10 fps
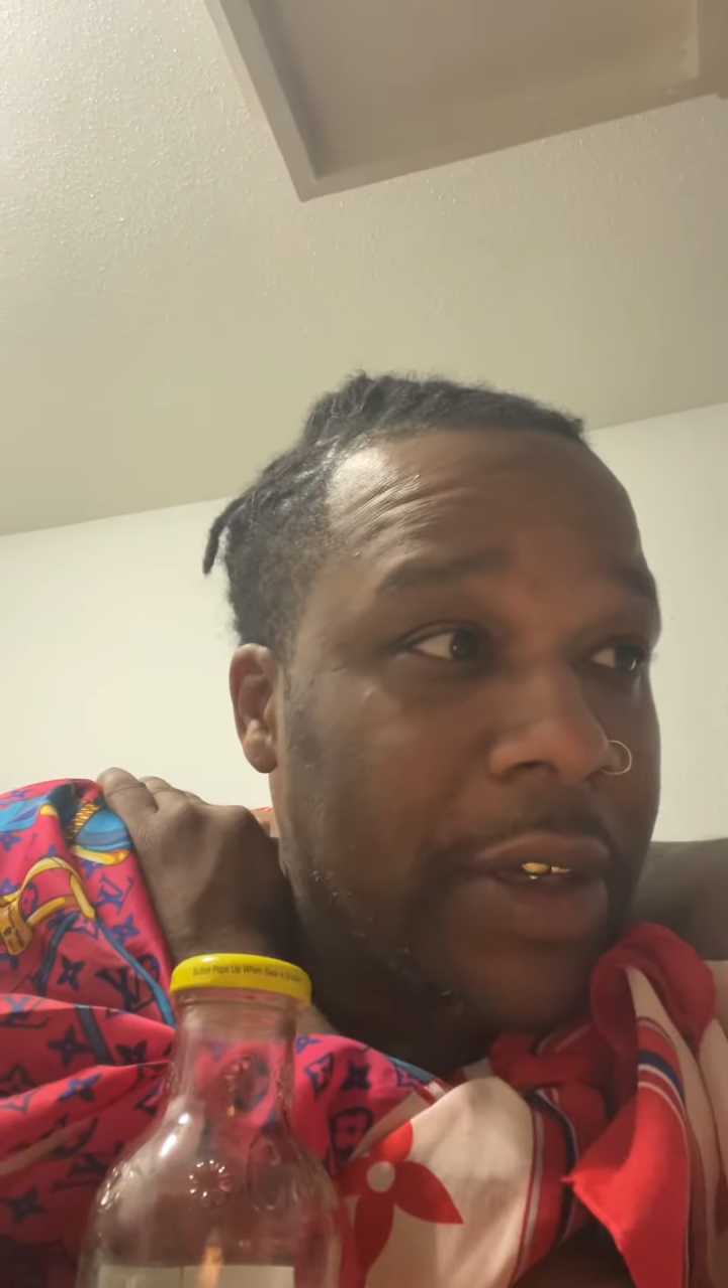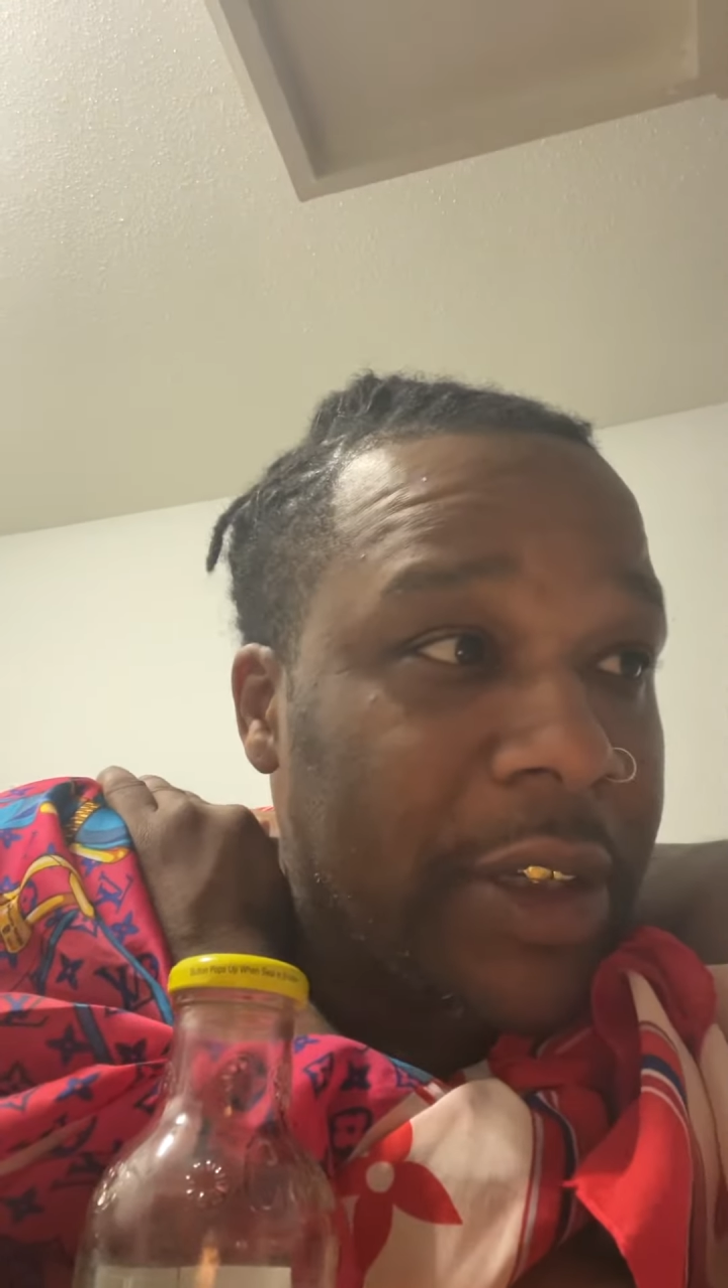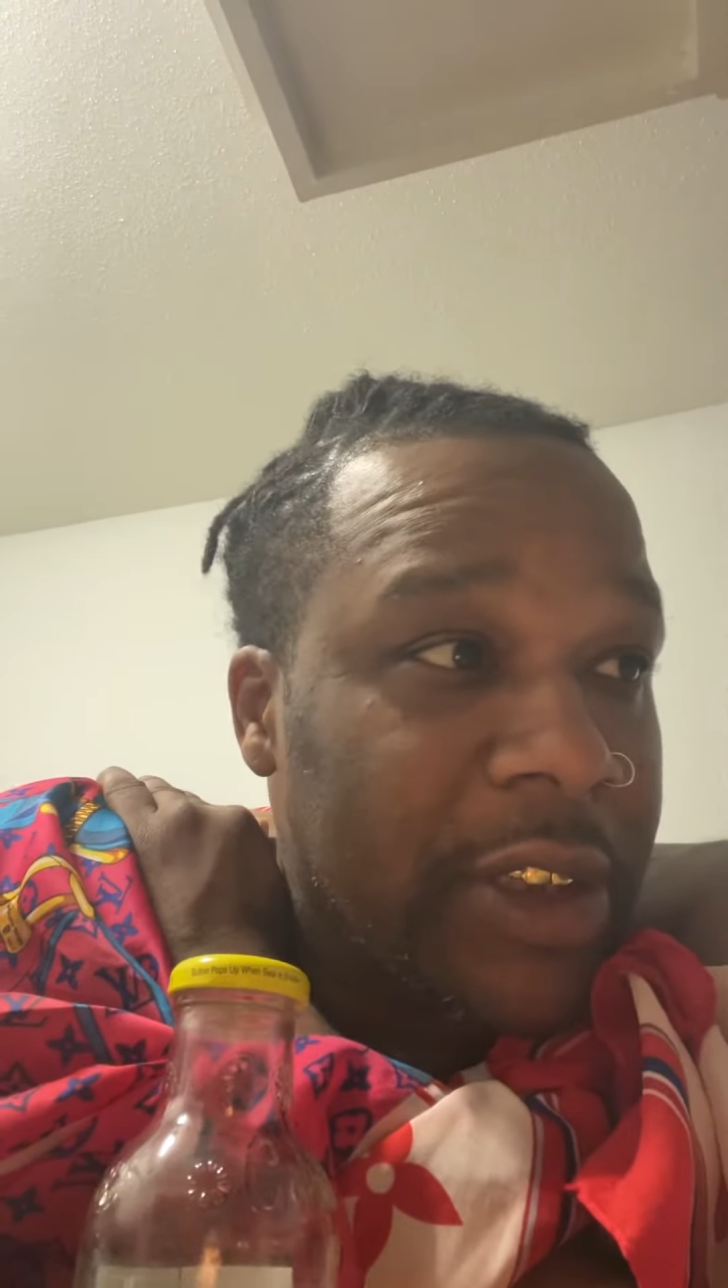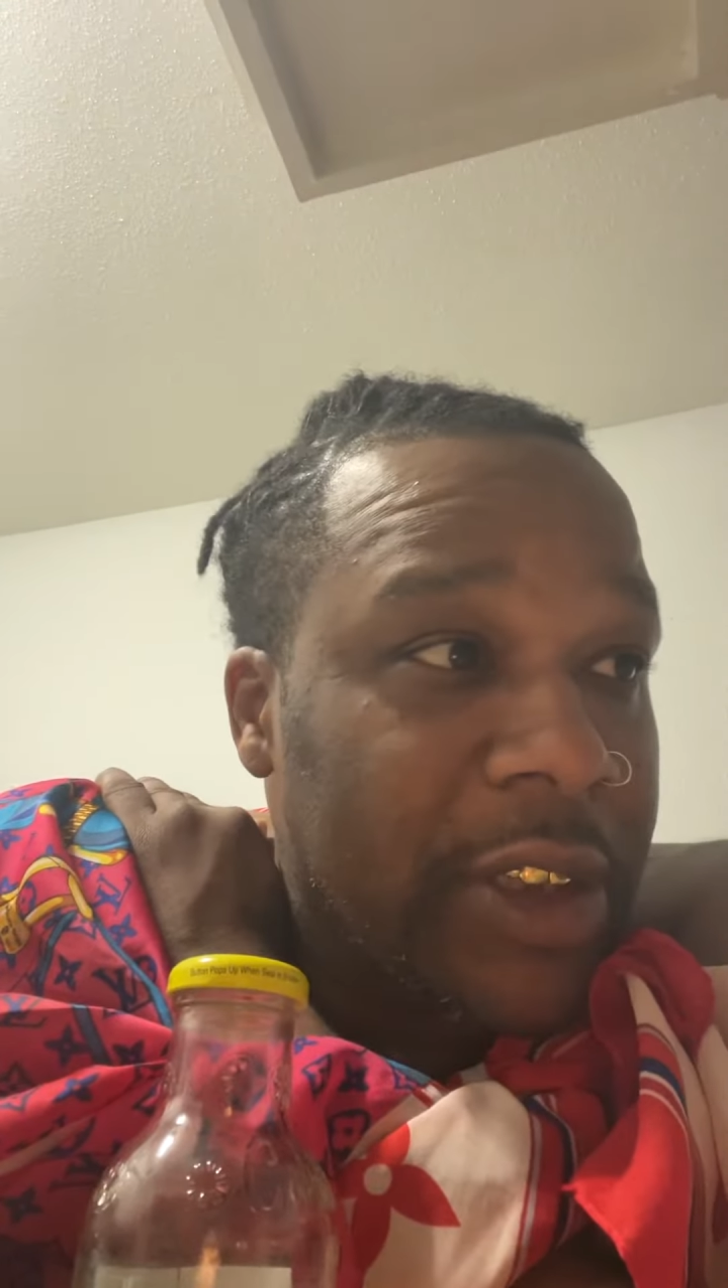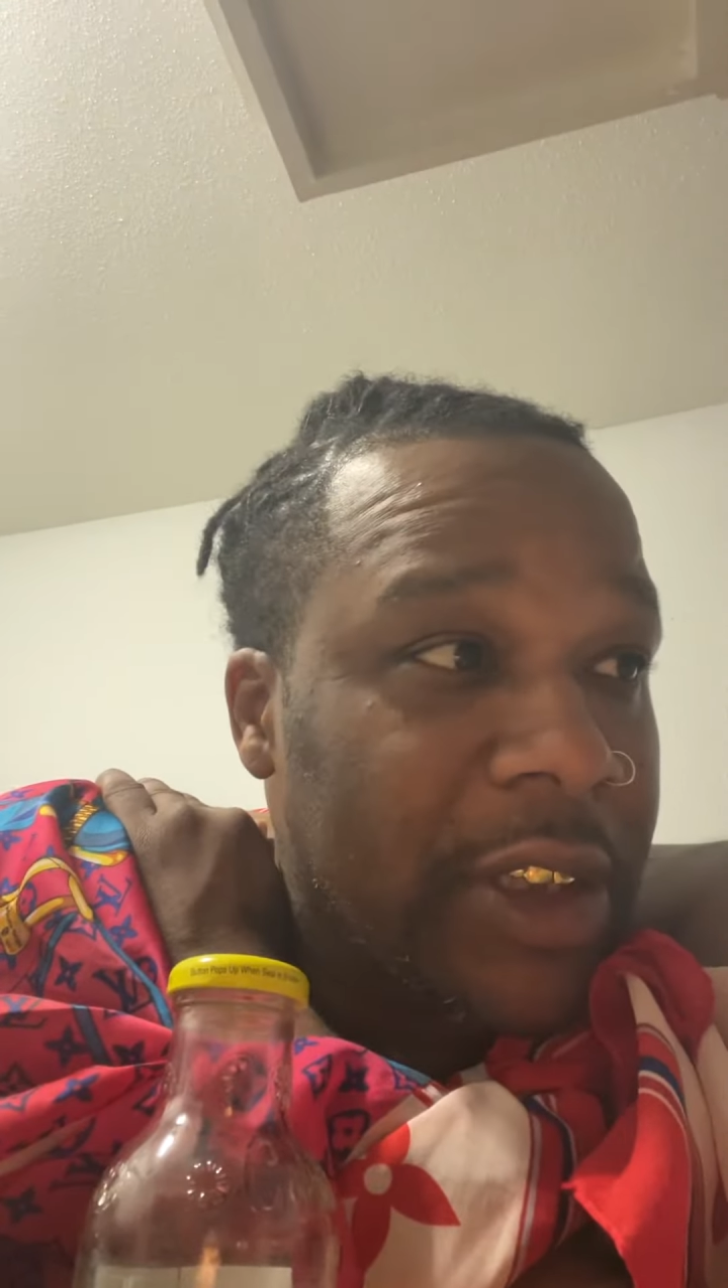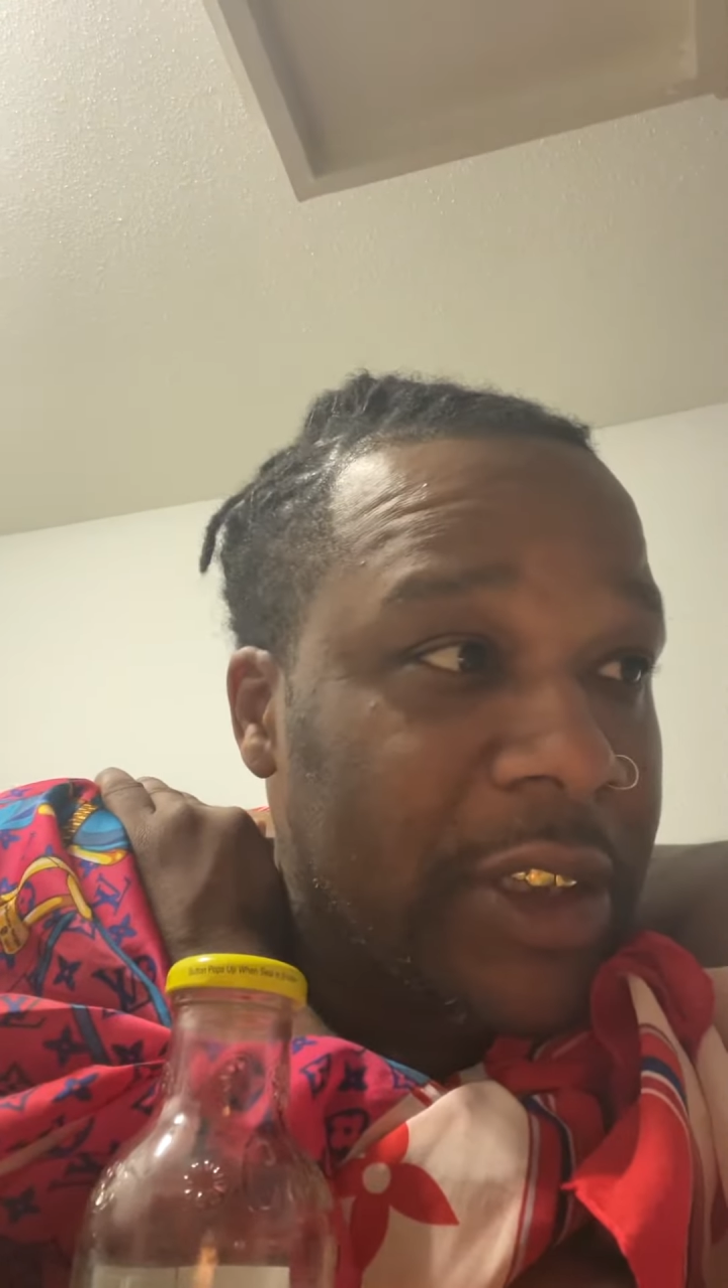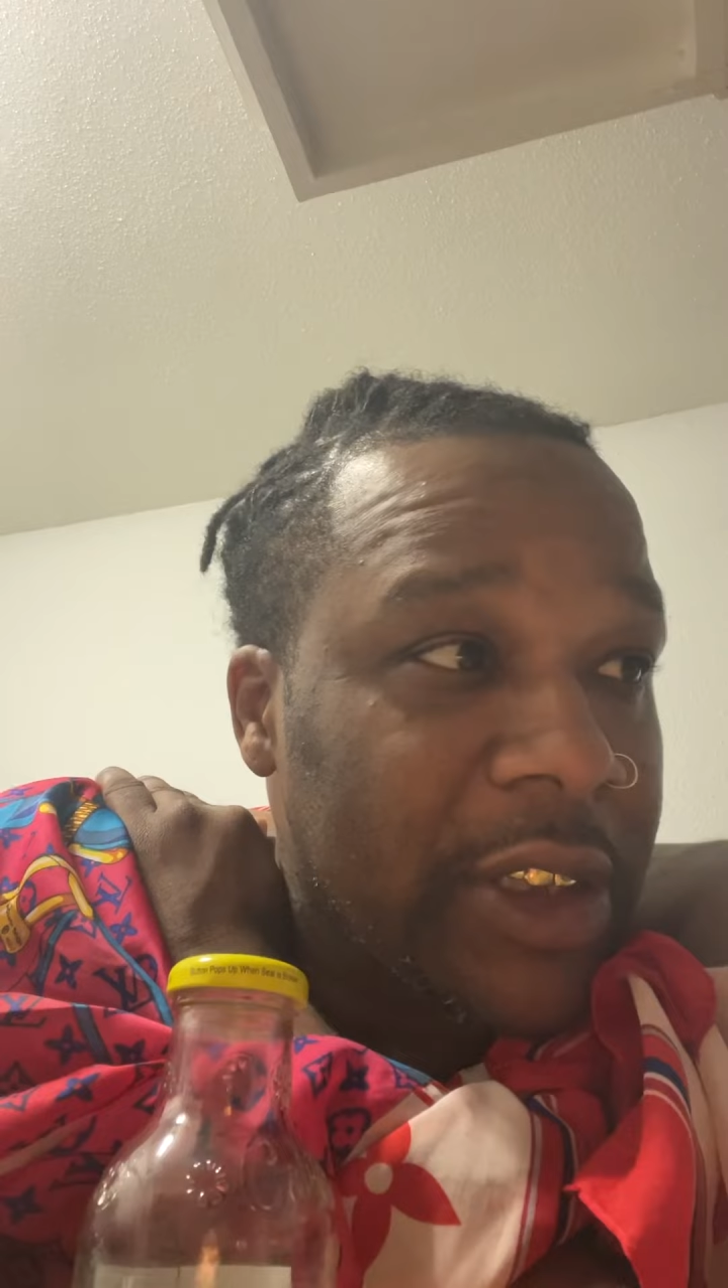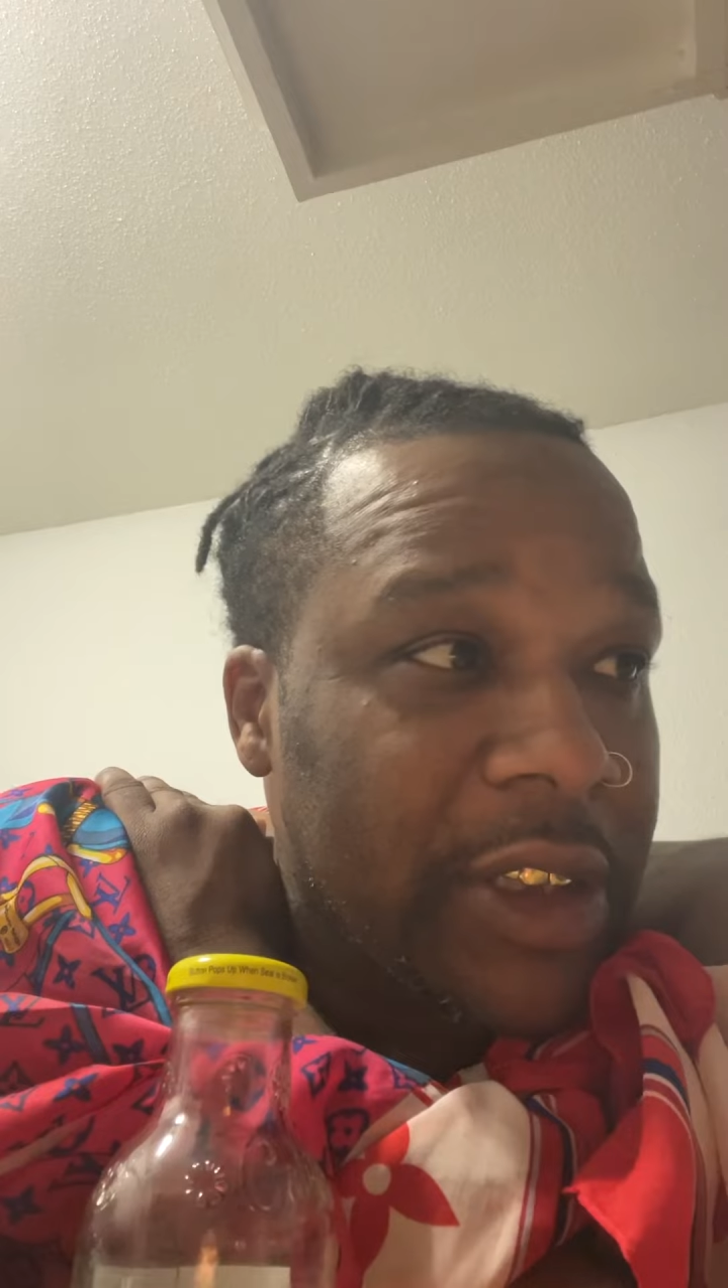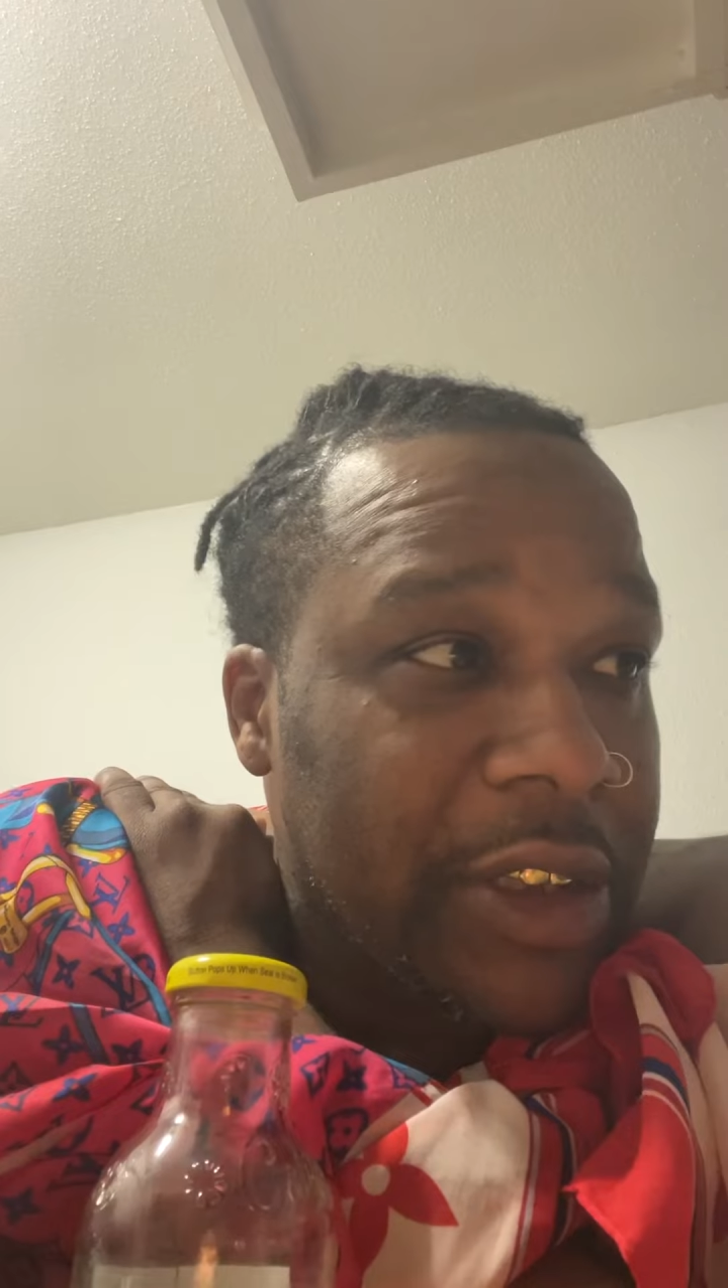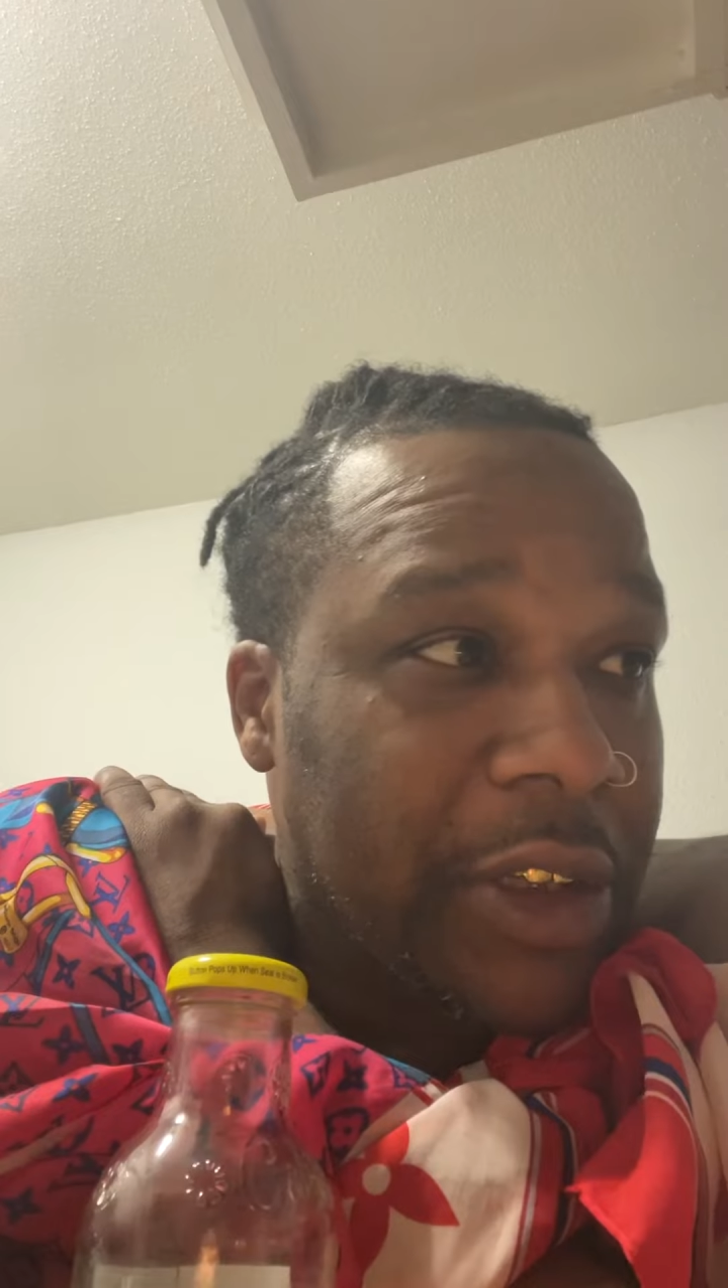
because it's